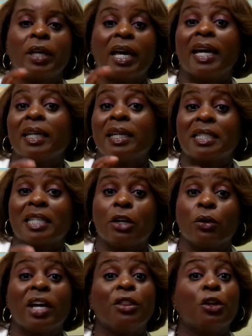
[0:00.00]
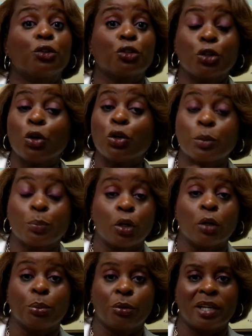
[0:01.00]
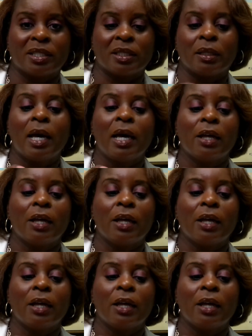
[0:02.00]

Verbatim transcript: the egg gets here and there's no sperm present,